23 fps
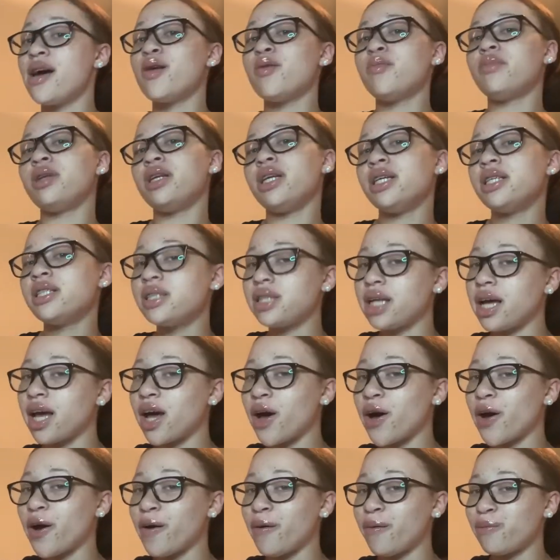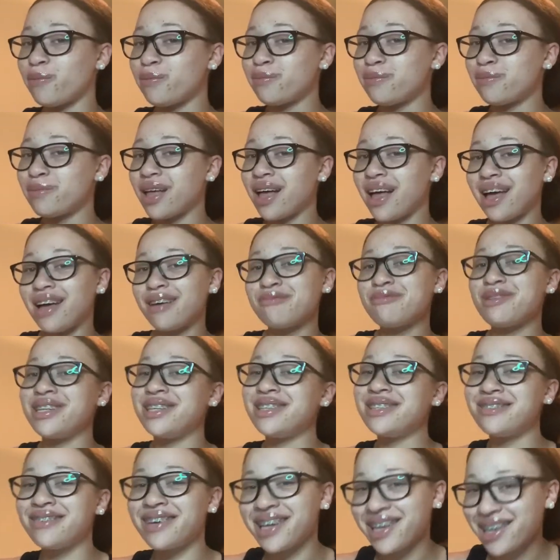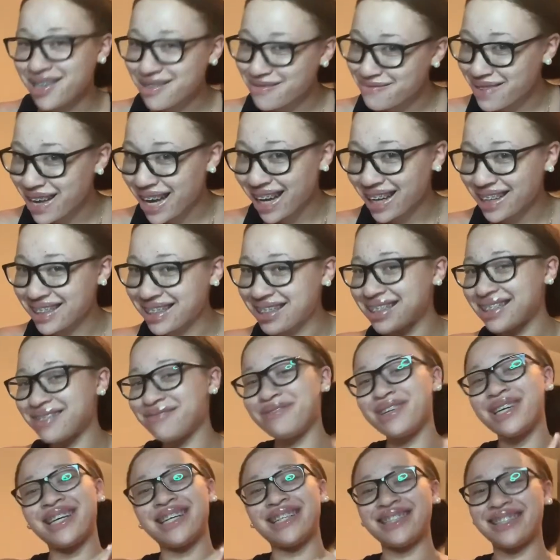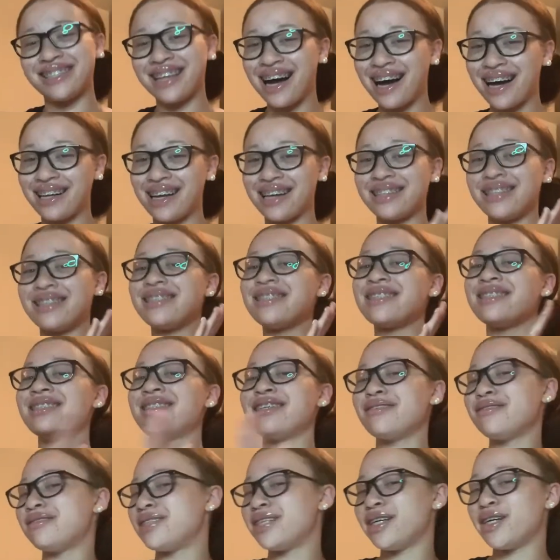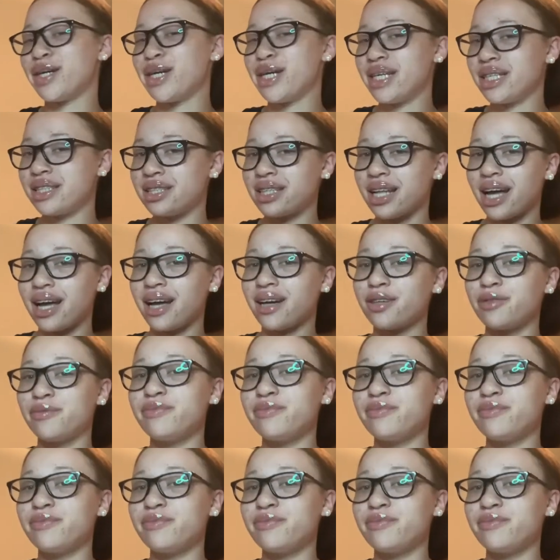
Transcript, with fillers: please stay home and please wear your mask because y'all like this is so serious like